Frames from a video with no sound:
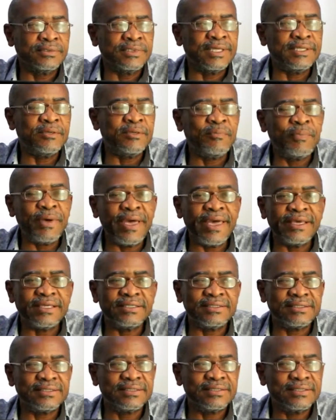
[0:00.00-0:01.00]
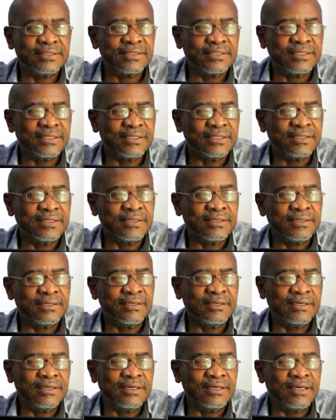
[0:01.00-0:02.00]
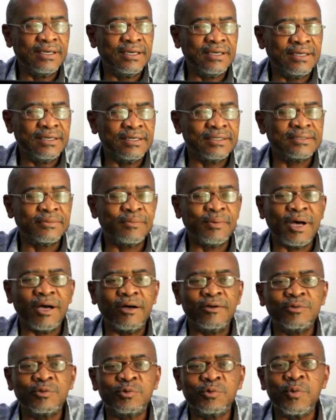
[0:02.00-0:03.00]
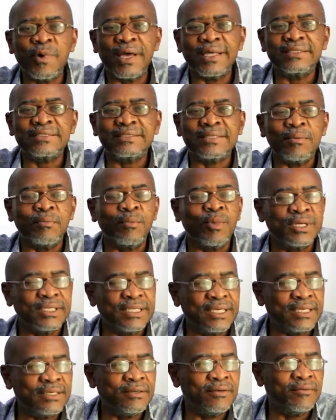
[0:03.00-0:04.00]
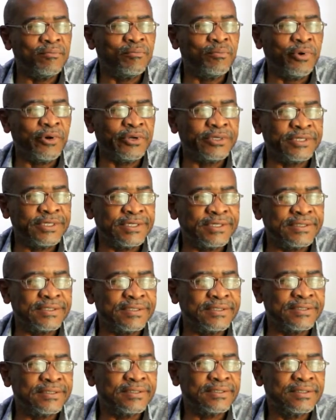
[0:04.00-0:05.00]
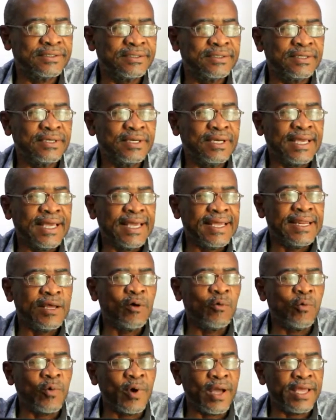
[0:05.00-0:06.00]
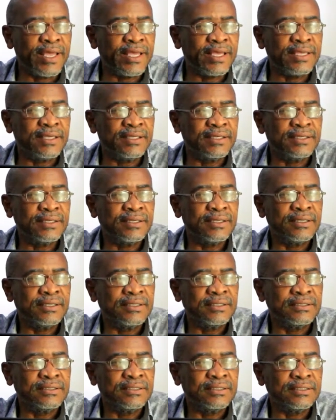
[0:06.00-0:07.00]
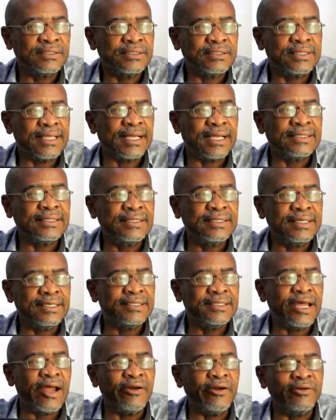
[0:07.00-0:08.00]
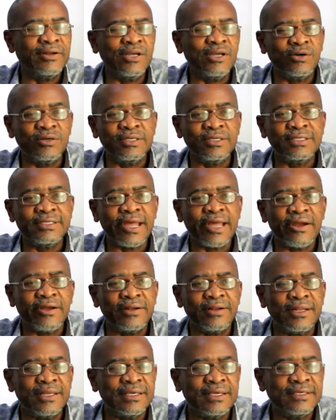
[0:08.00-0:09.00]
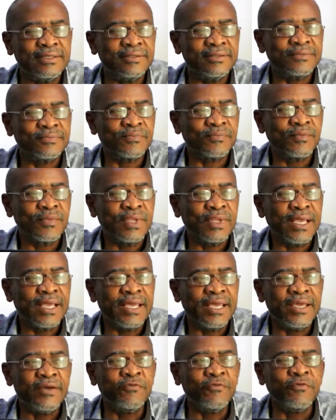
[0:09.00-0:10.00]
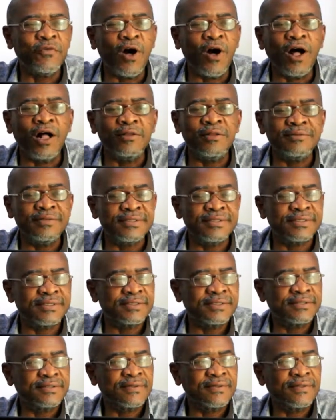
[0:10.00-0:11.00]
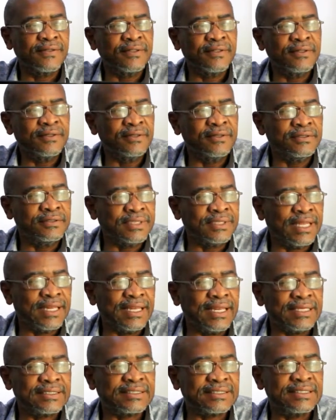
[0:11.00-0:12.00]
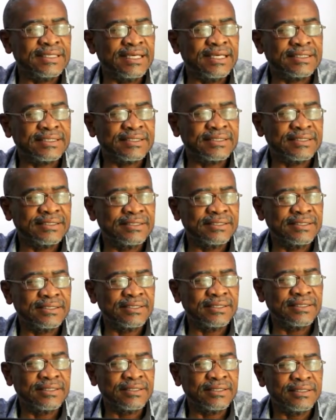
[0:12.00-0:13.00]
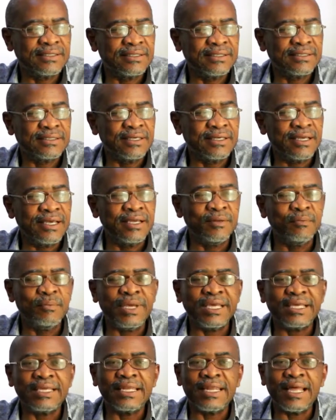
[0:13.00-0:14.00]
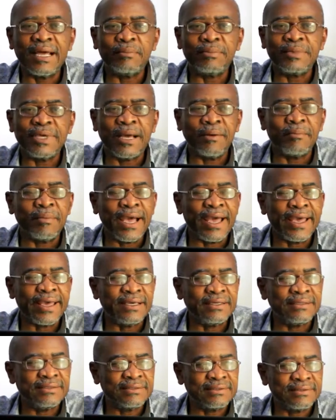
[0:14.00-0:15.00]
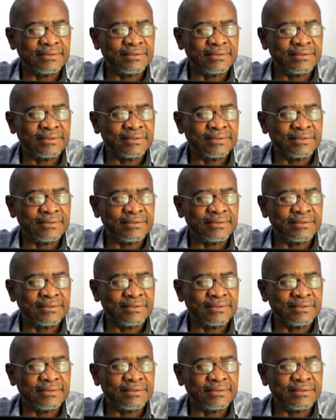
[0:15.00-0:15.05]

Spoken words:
The debate is about when somebody preaches in a way that he directly or indirectly involves the listeners in making up their mind.